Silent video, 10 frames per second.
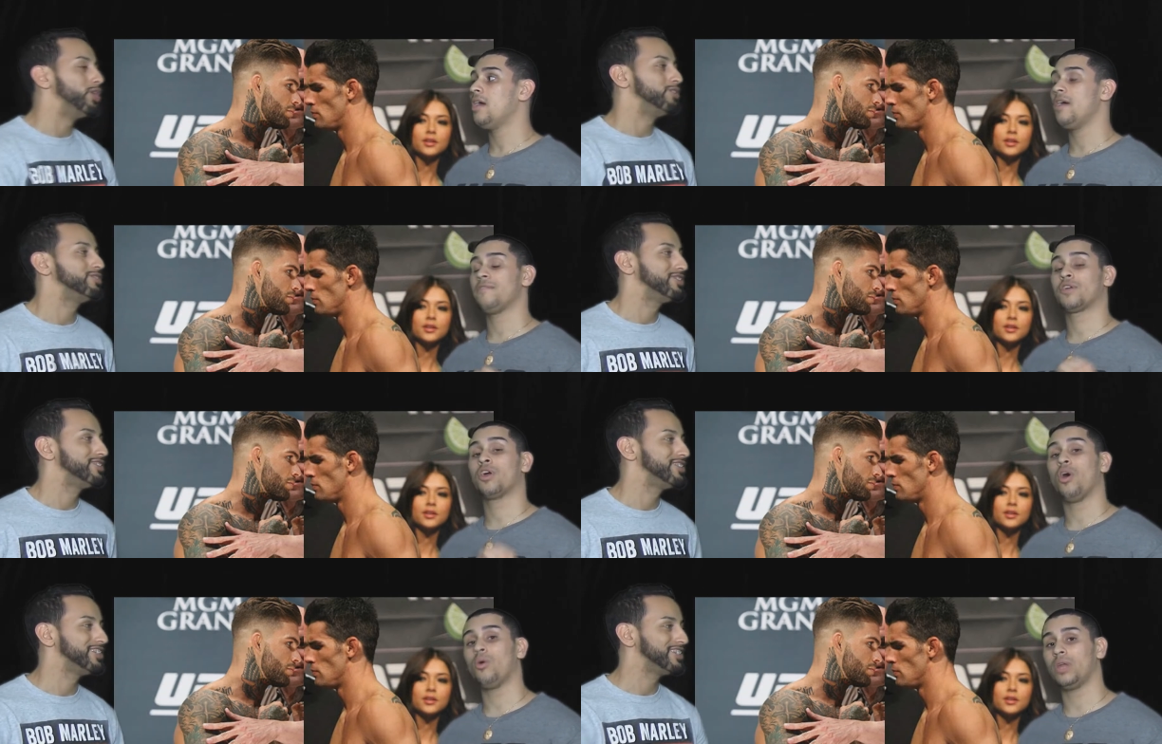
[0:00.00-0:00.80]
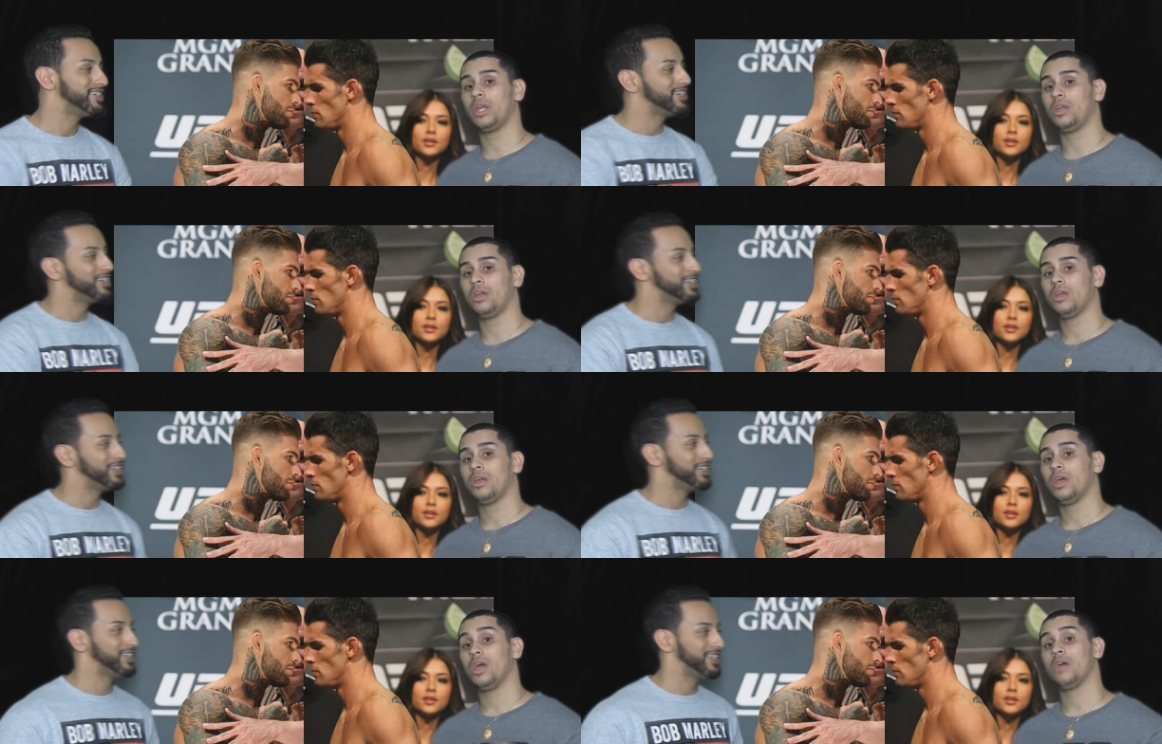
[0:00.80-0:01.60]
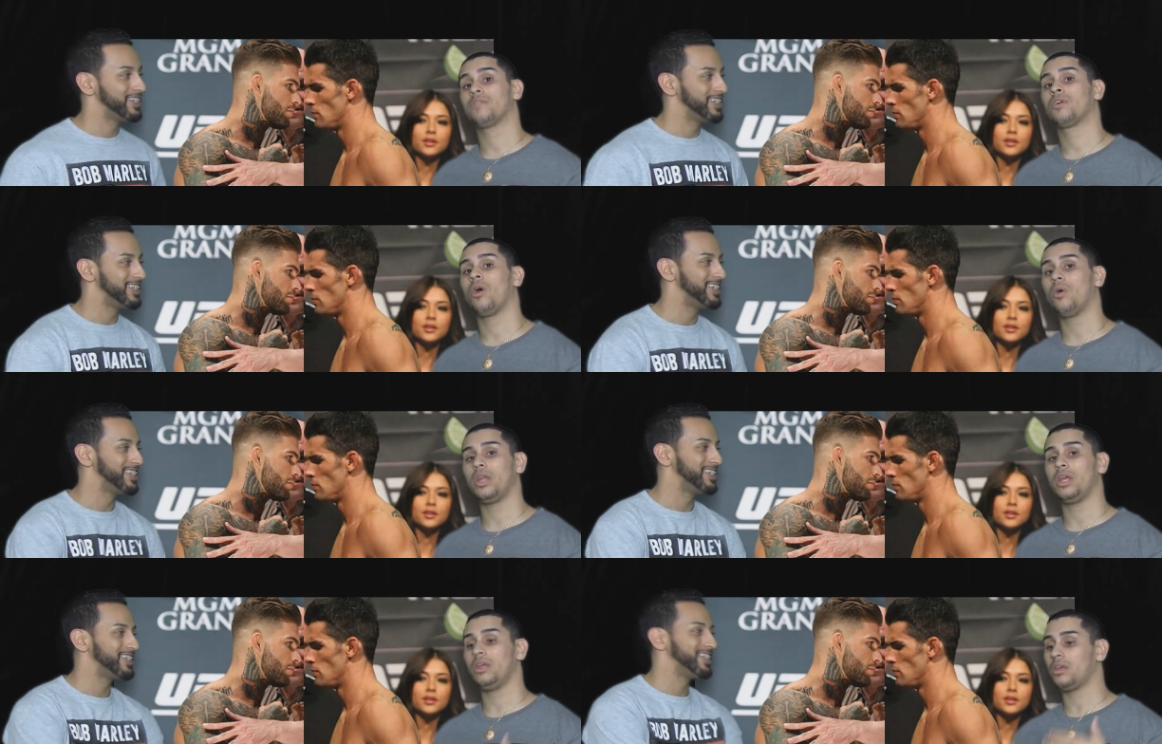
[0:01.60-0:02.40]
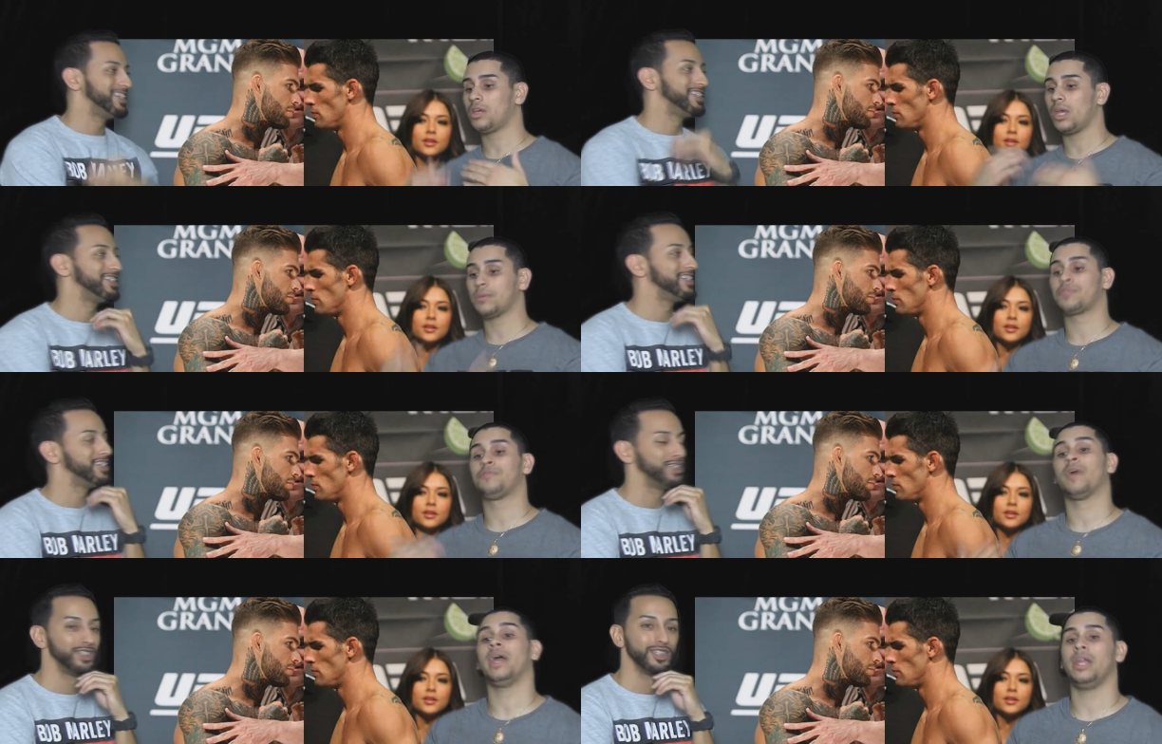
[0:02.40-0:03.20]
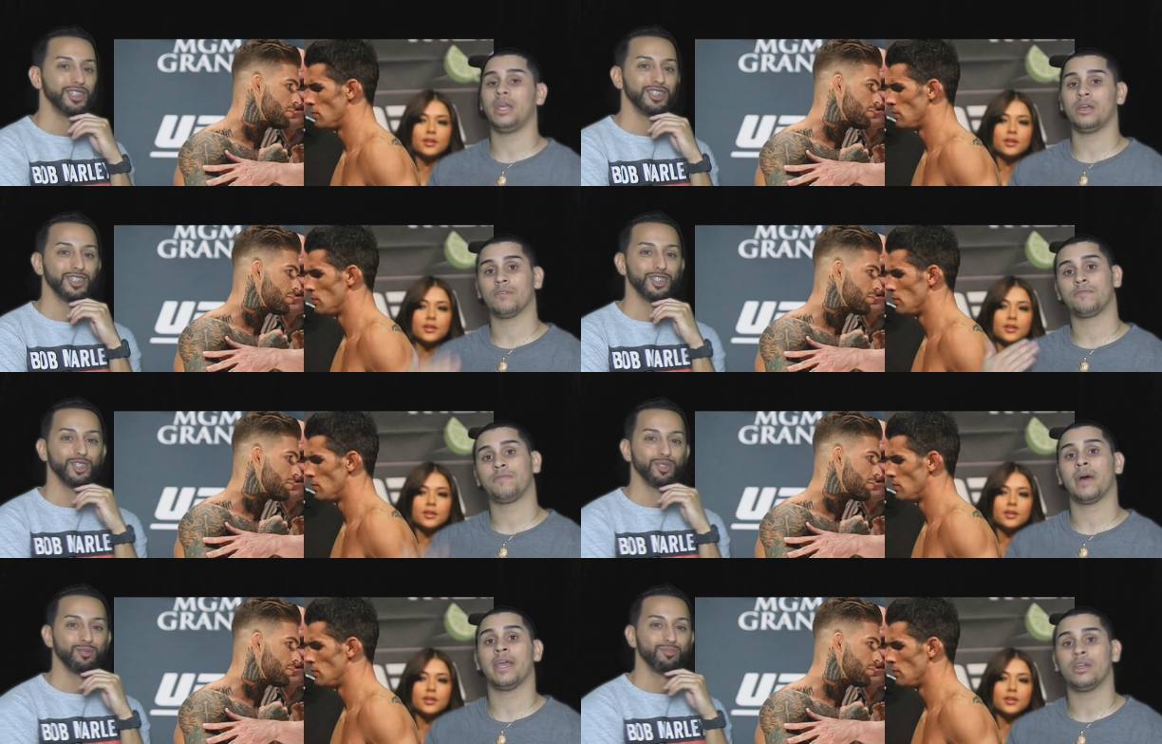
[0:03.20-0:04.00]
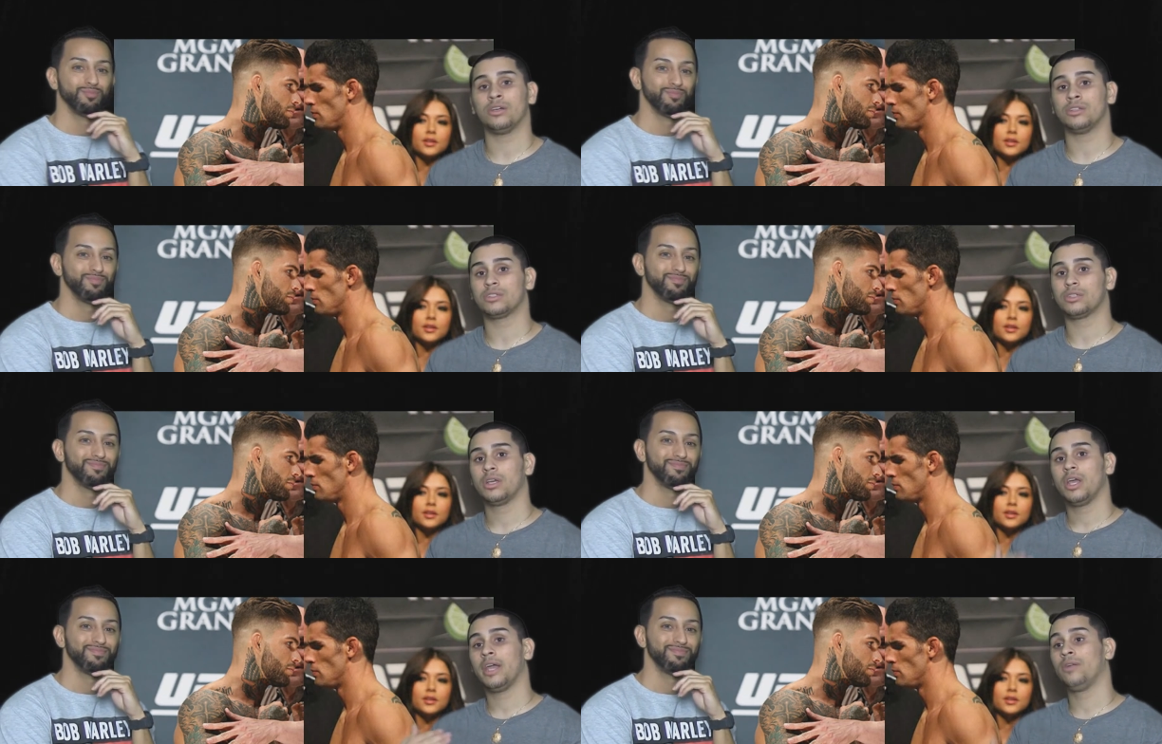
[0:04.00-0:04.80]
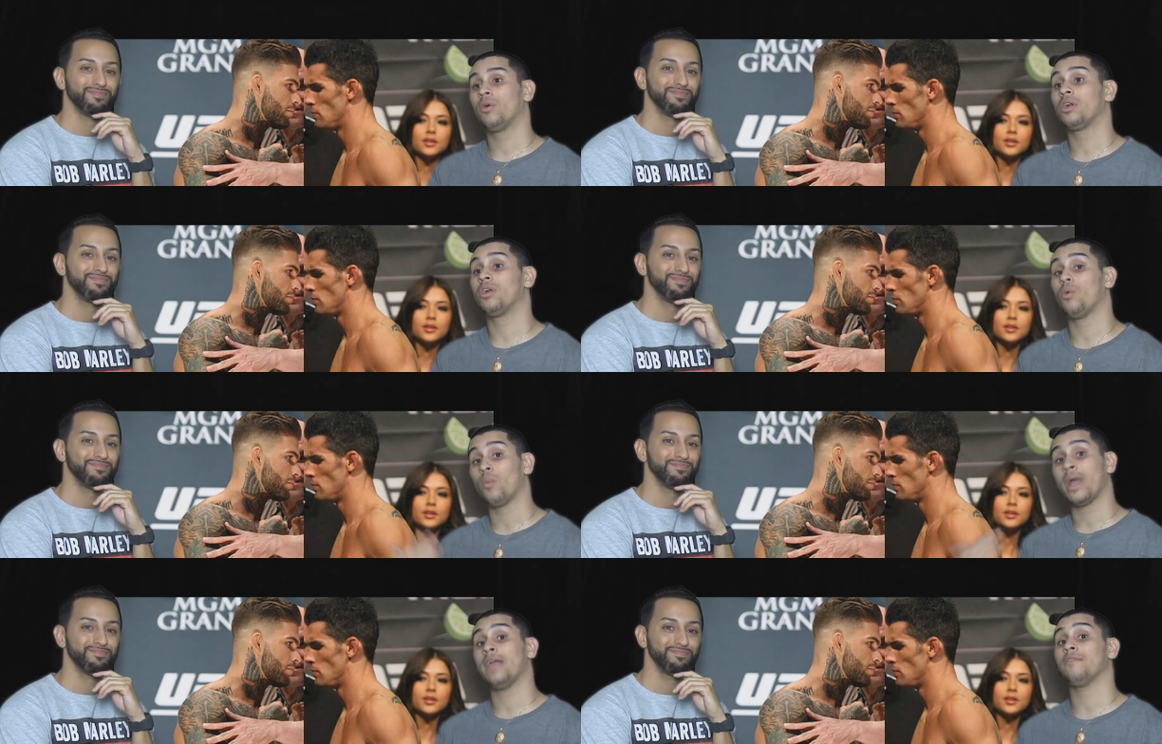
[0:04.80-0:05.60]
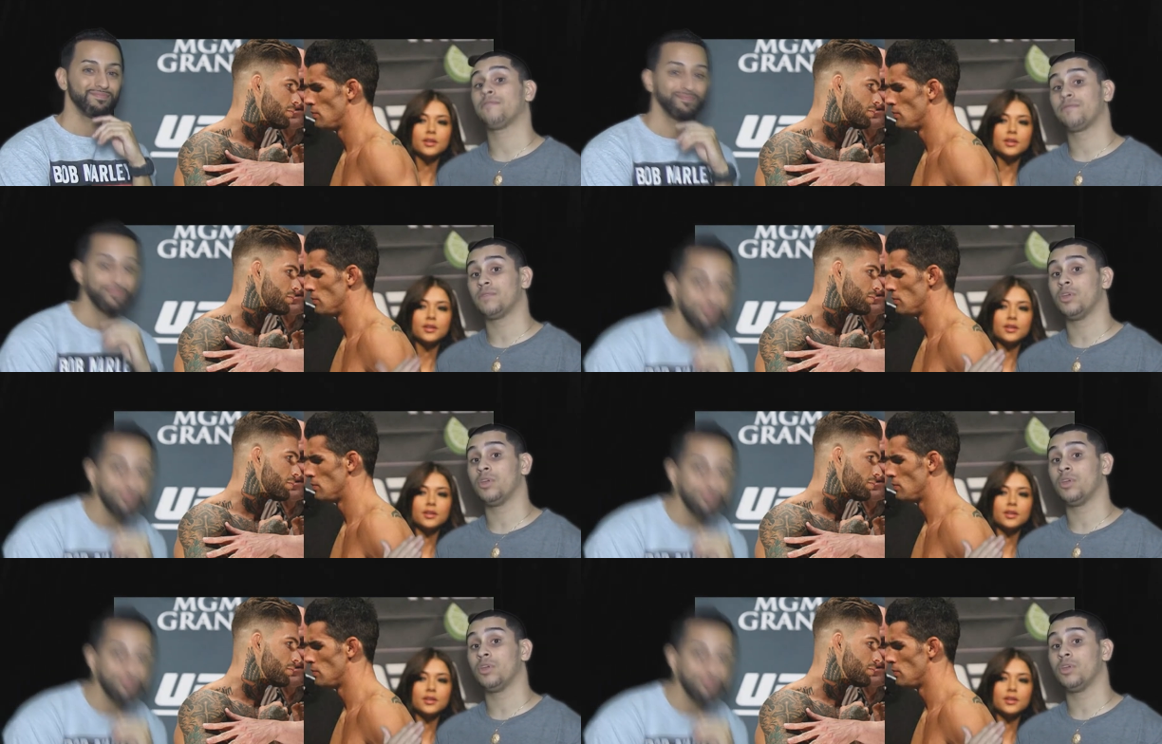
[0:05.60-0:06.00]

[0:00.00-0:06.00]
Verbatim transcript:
Speaker 1: if Cody, if Cody keeps fighting fighters in order to wait,